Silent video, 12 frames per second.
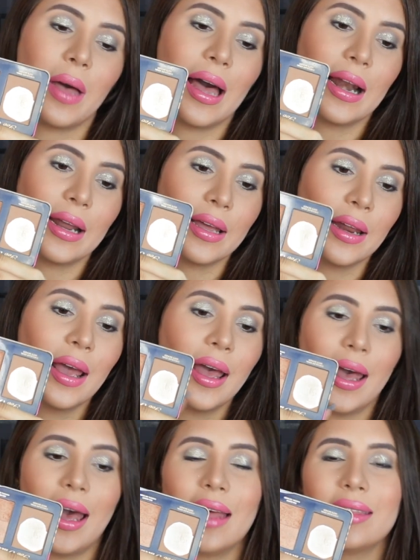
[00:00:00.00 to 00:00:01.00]
palette.
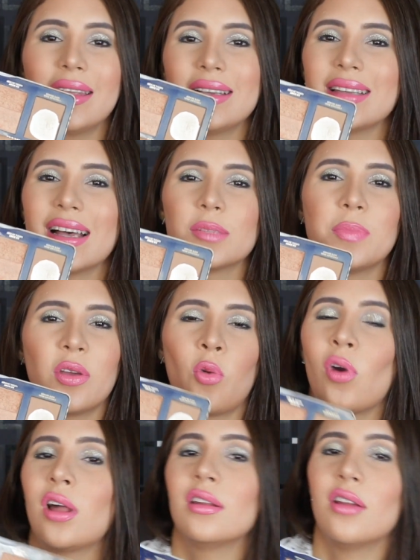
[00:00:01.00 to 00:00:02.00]
And this has
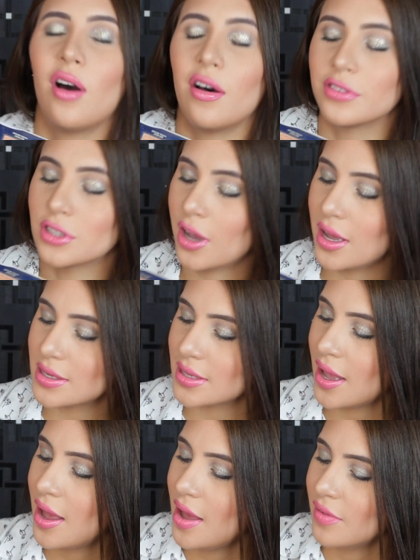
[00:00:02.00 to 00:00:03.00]
been well loved because
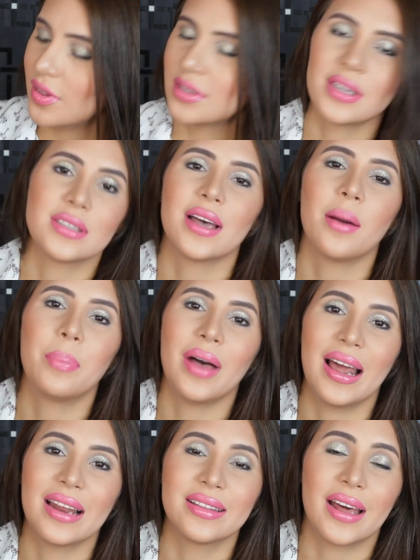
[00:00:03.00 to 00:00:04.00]
this is a
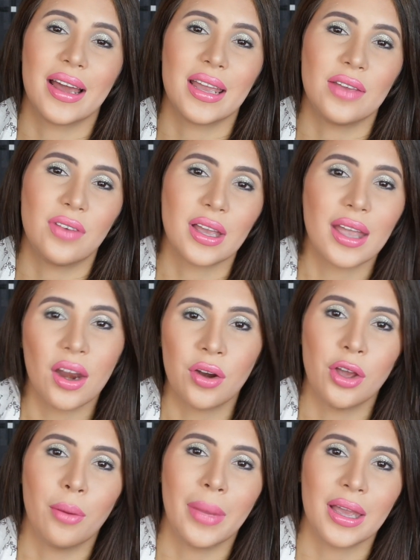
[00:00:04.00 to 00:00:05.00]
palette that I even
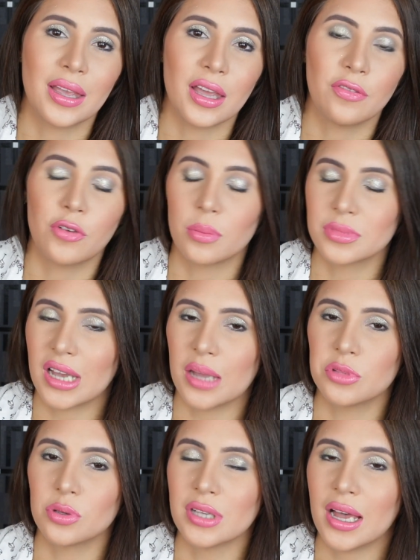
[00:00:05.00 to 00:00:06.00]
carry on my kit from
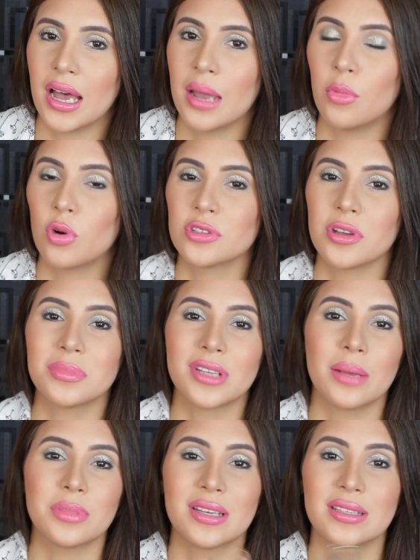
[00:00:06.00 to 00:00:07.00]
time to time, or
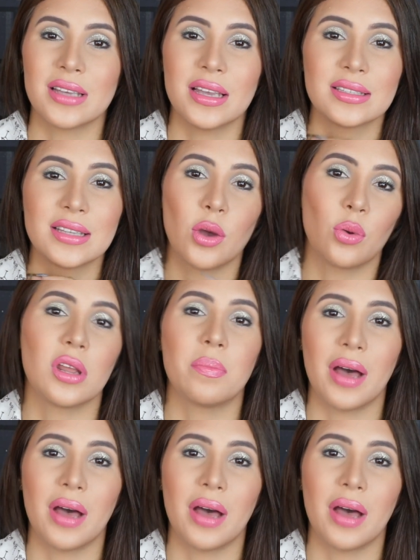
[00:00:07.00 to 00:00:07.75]
sometimes it's the only